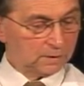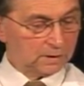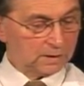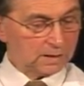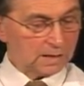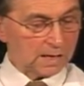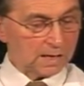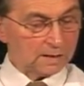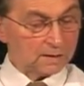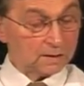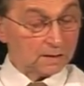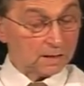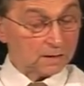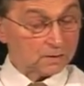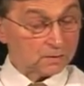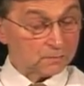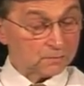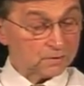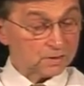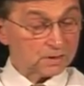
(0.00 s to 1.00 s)
He died at the
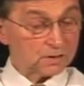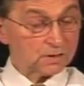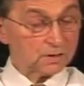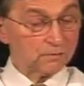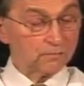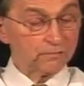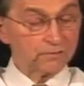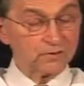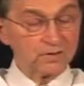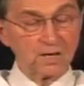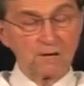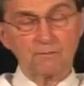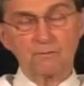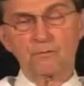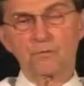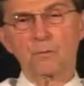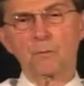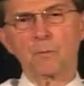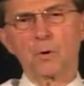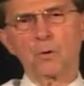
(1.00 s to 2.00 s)
age of
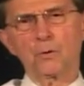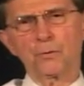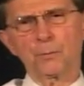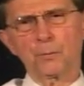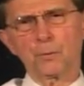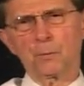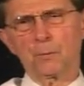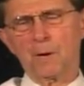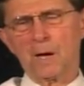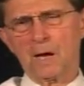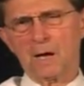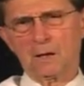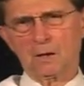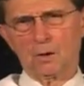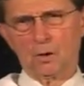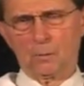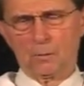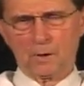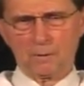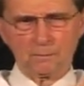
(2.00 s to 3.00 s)
67 from multiple
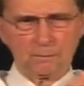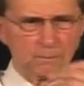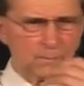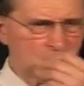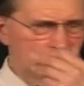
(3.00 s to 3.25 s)
myeloma.